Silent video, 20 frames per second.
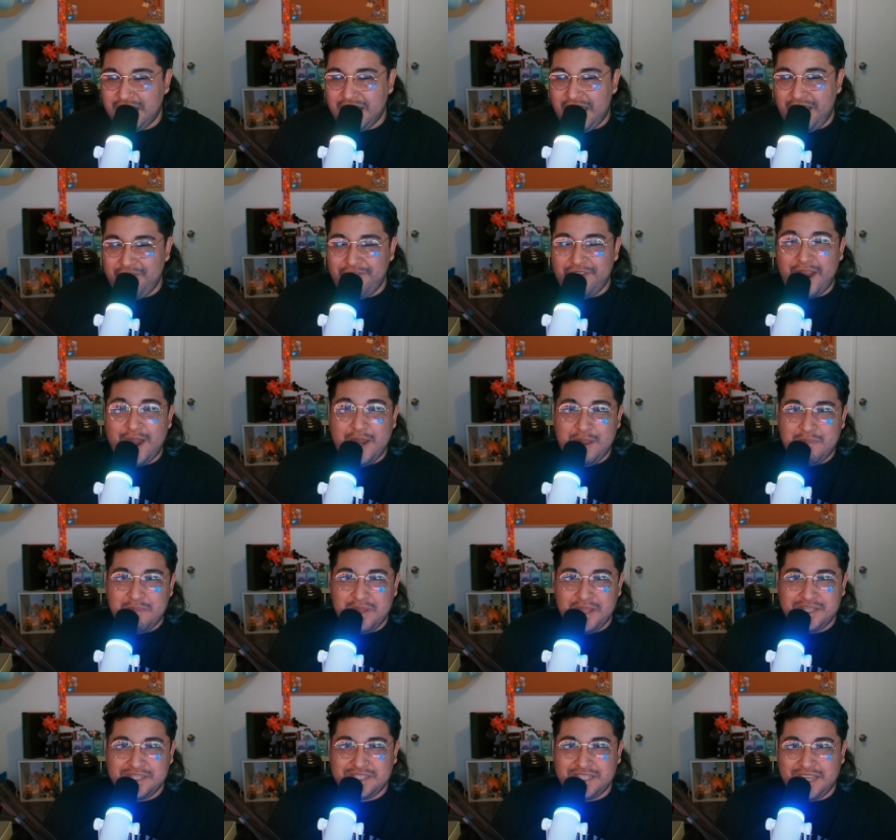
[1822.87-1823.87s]
I very
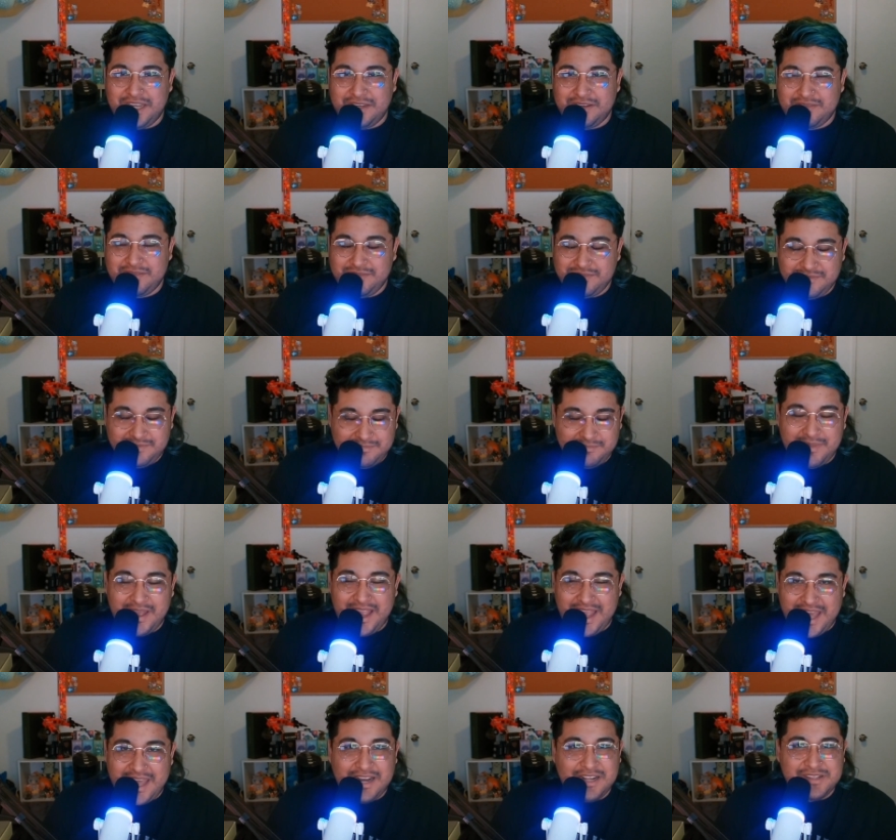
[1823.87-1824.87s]
much like my
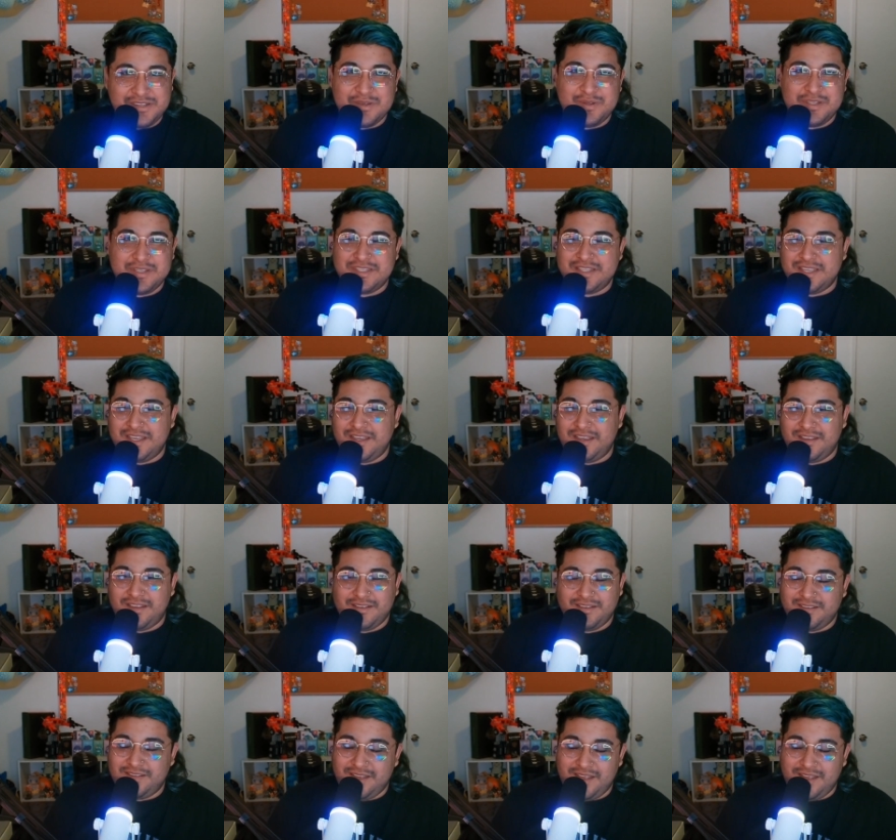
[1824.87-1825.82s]
attitude is like,